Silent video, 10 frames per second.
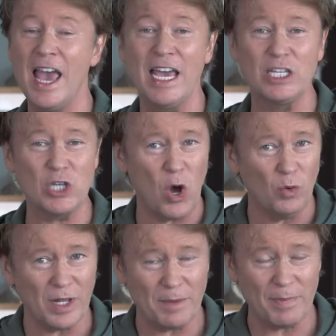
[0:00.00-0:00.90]
His
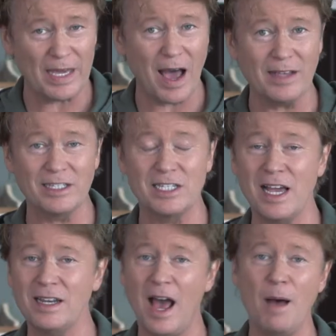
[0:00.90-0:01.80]
only begotten
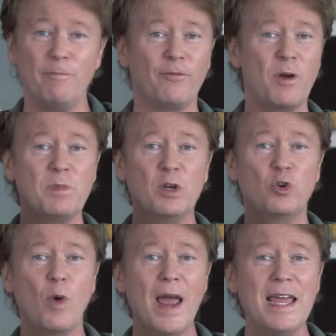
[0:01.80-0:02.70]
Son, up from the
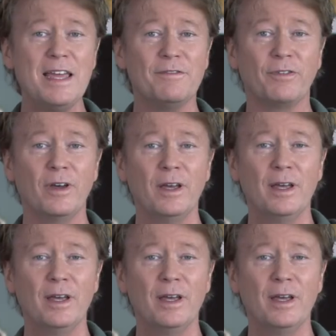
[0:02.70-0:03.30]
grave.